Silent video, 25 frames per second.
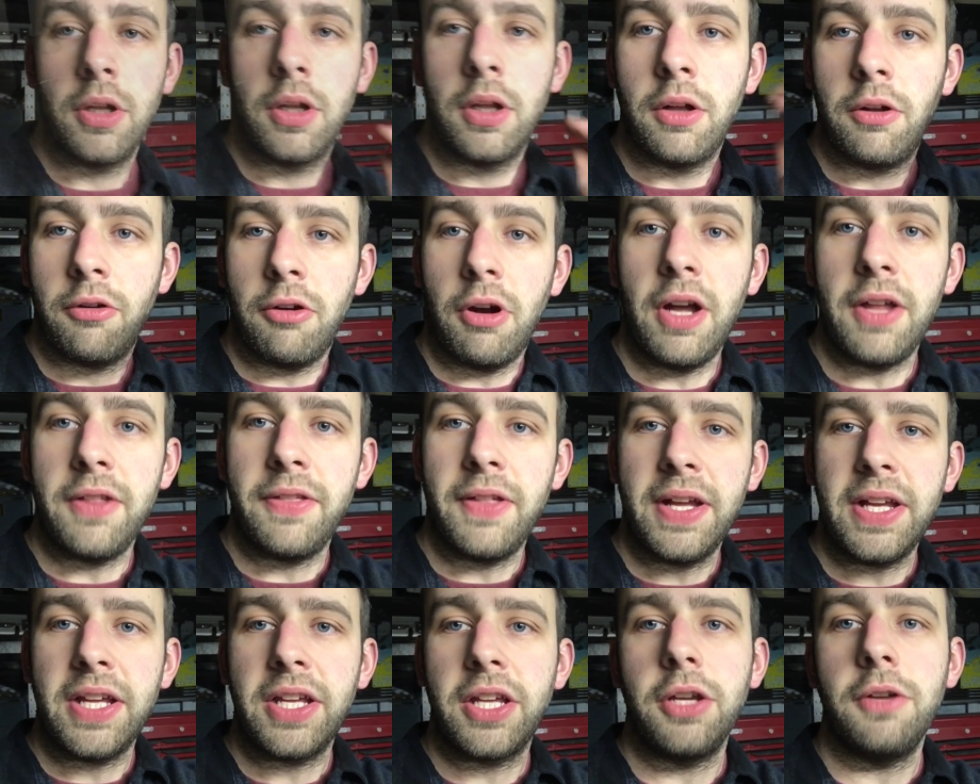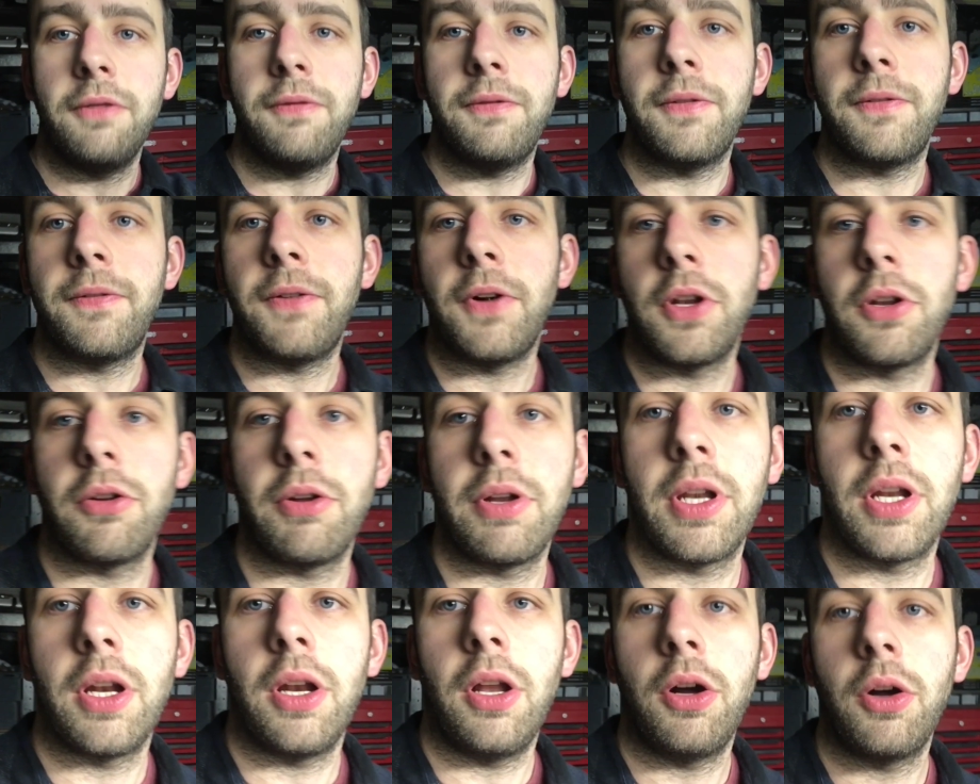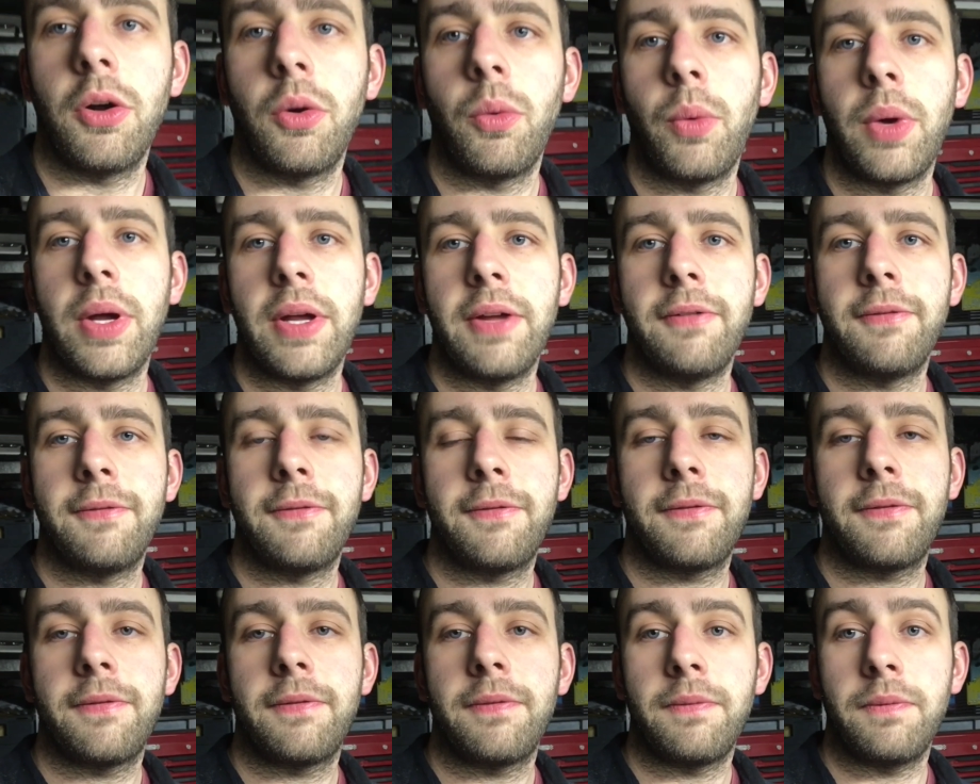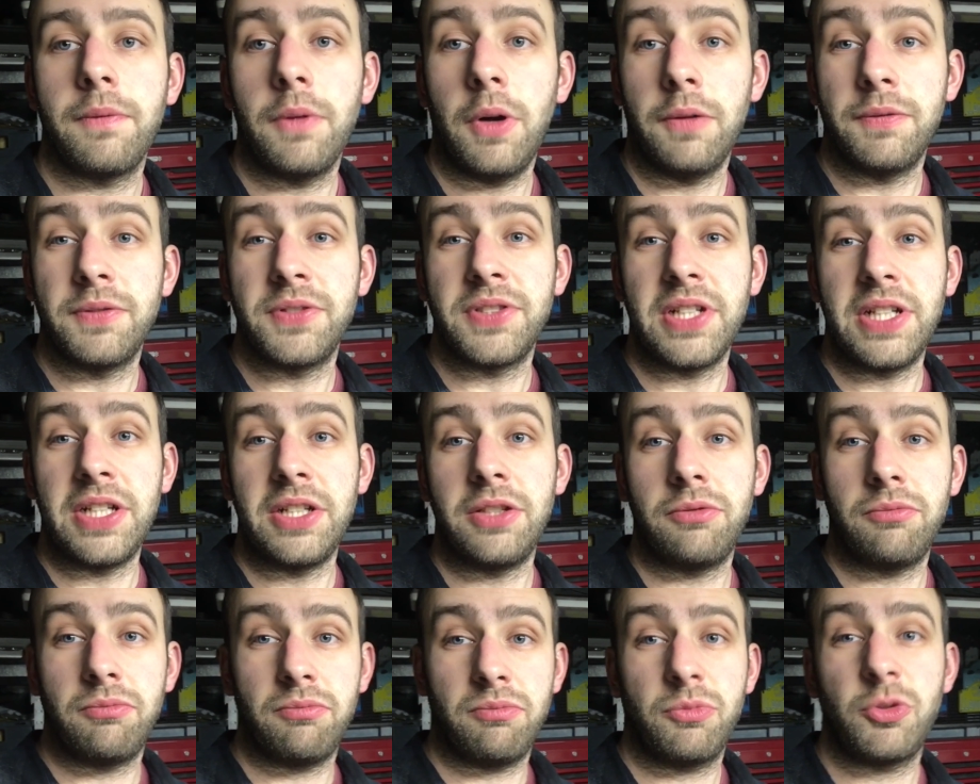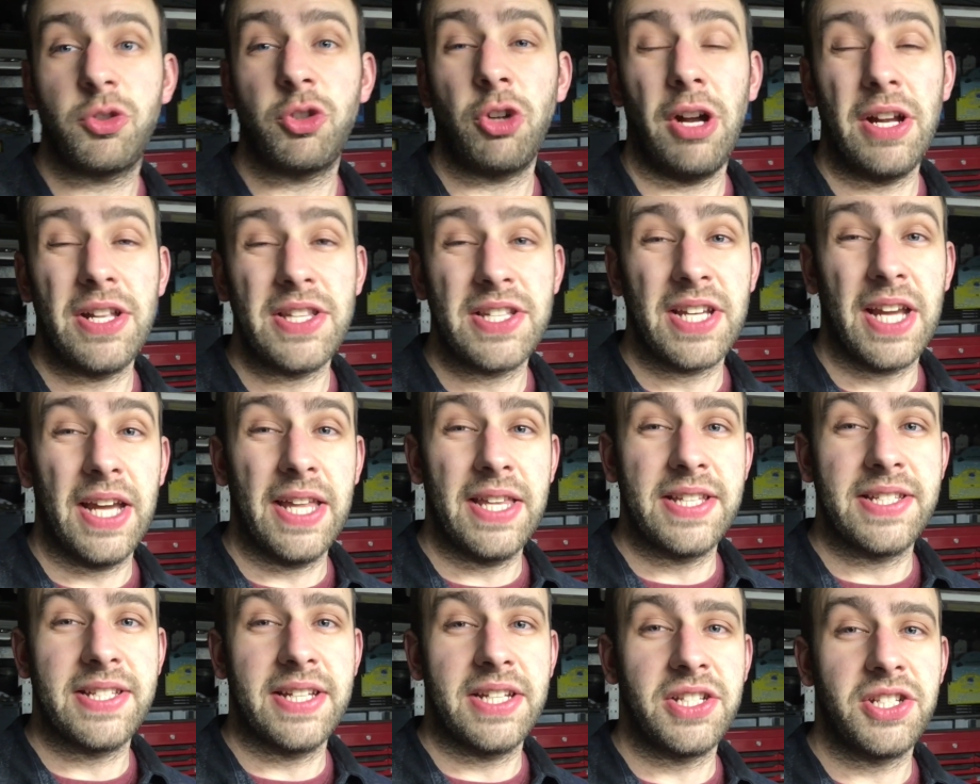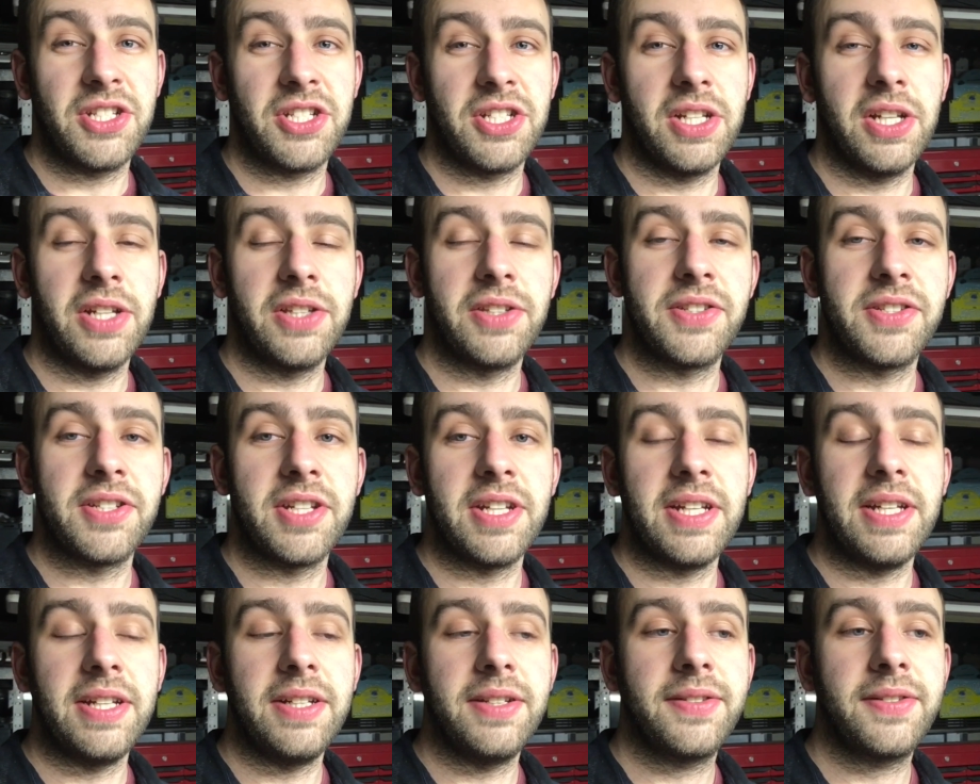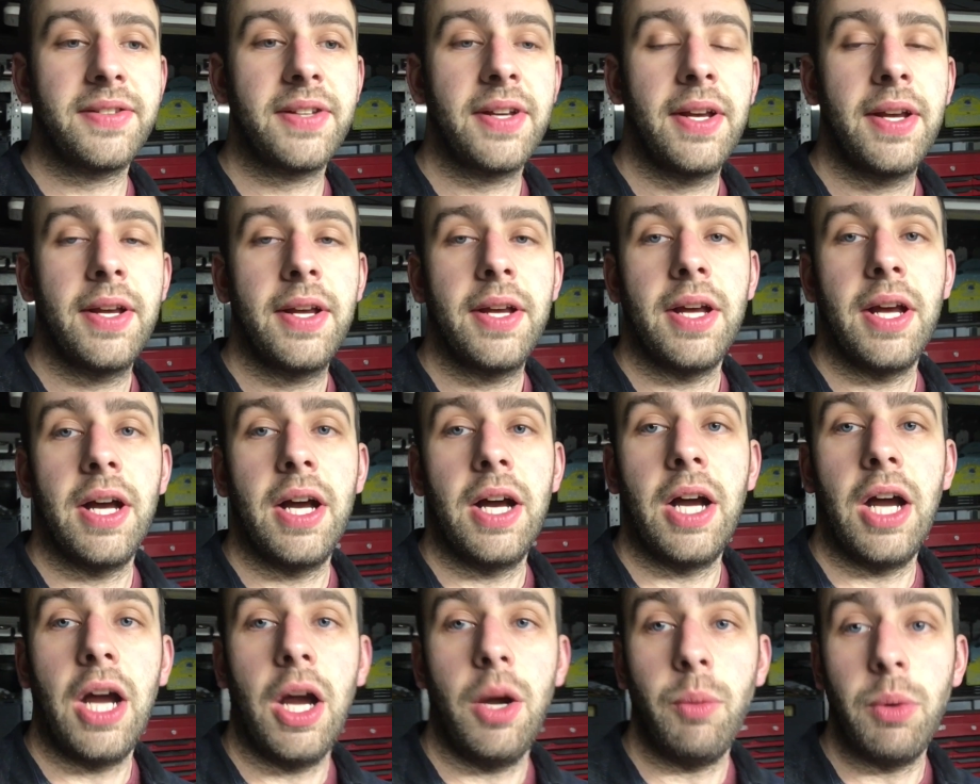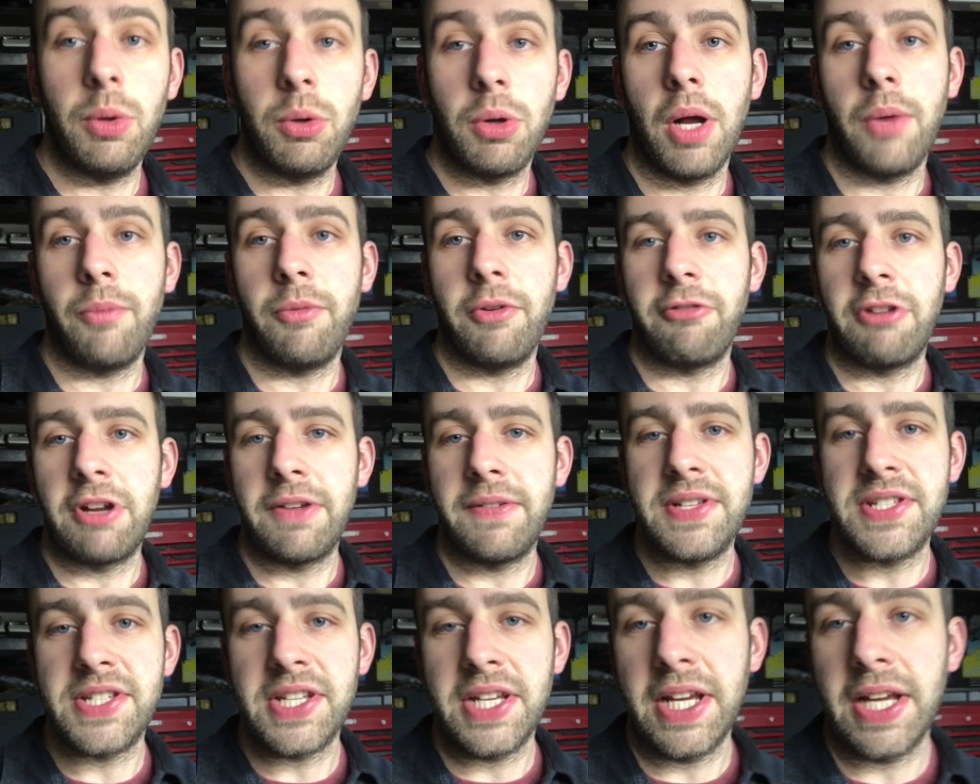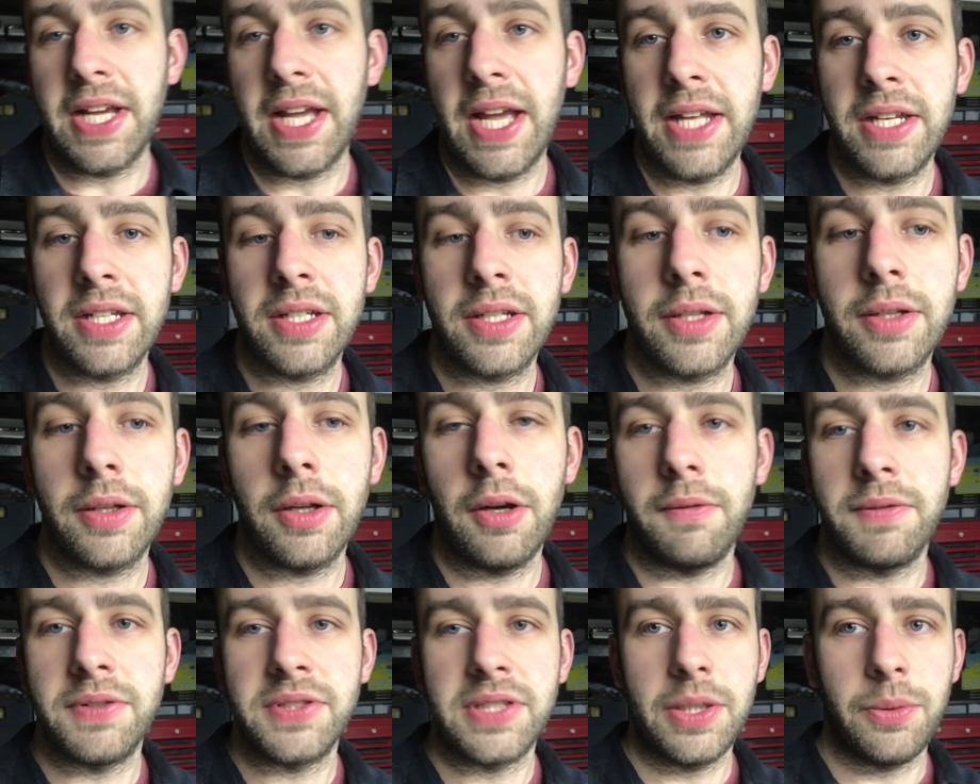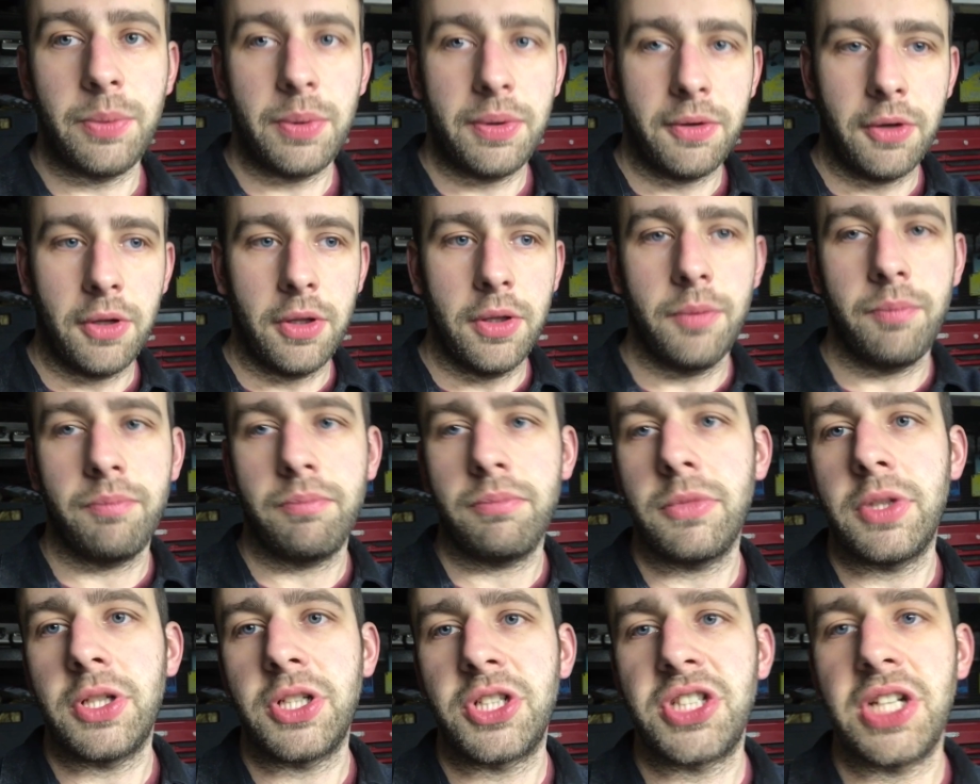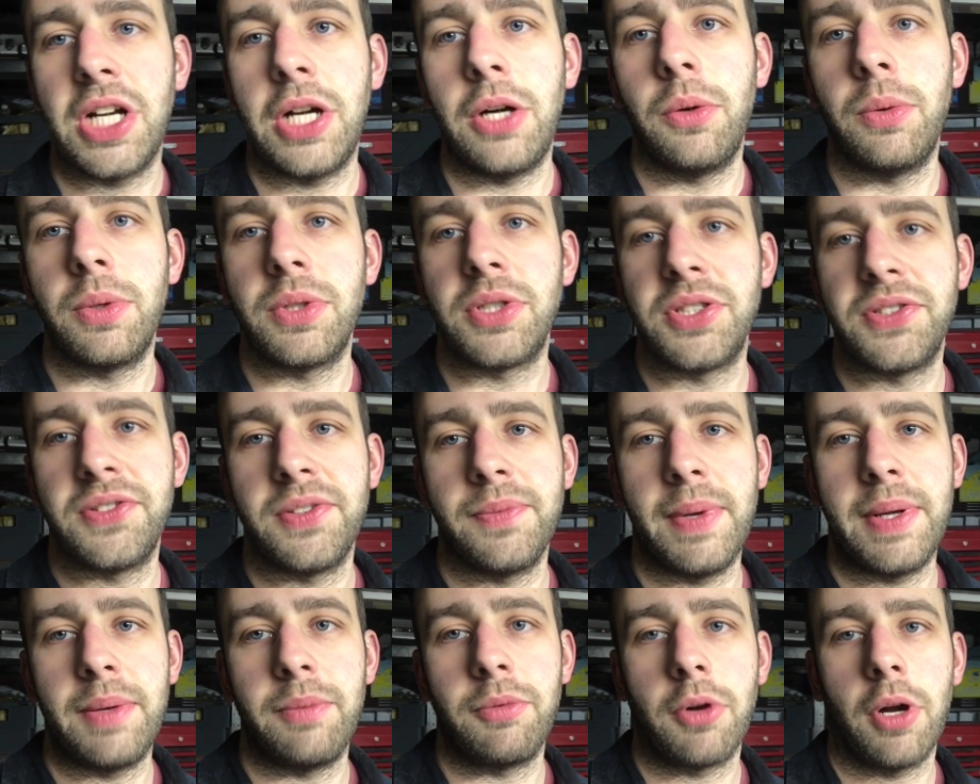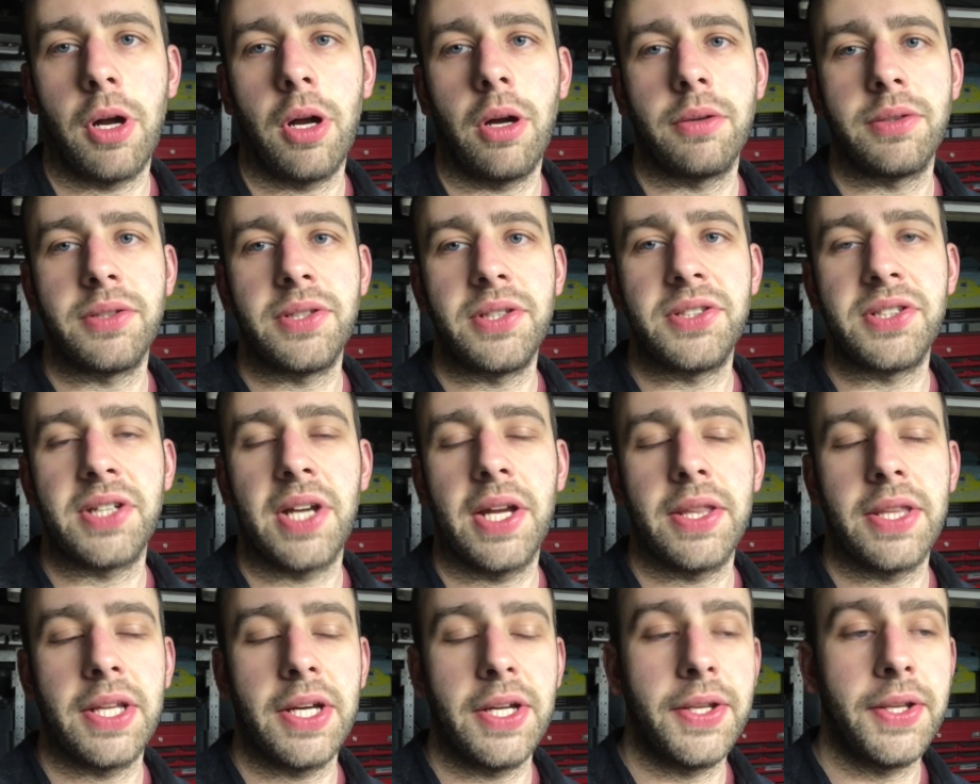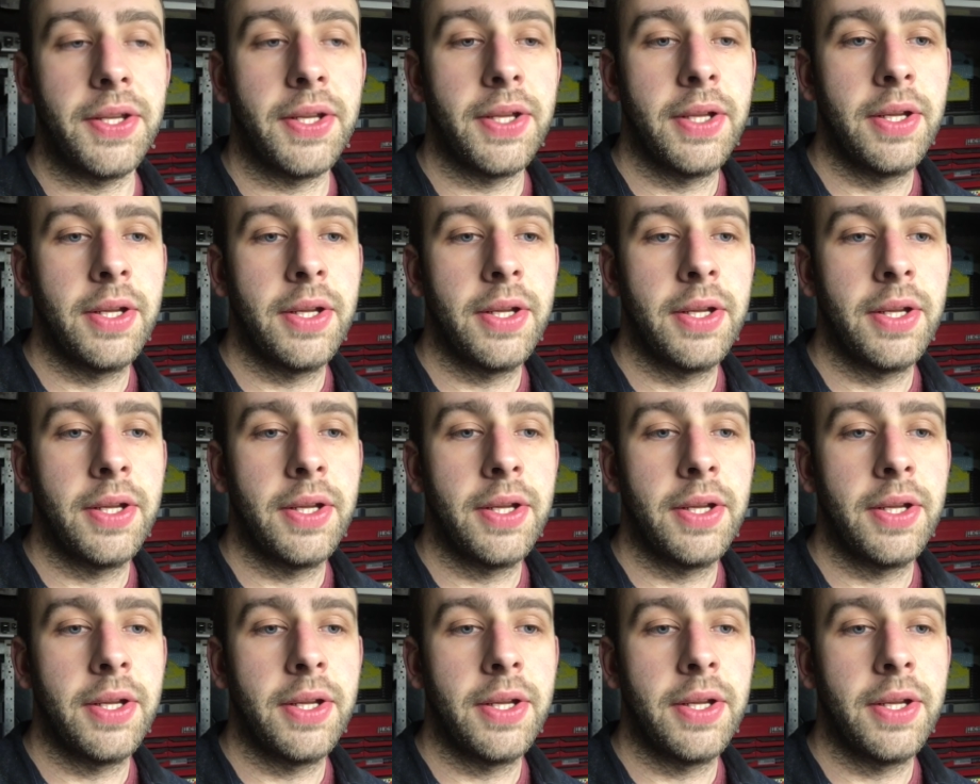Right, thank you for following along with obviously trying to get this engine unseized. I will come and revisit it again. Obviously we've got the shell, which is the main priority to get done.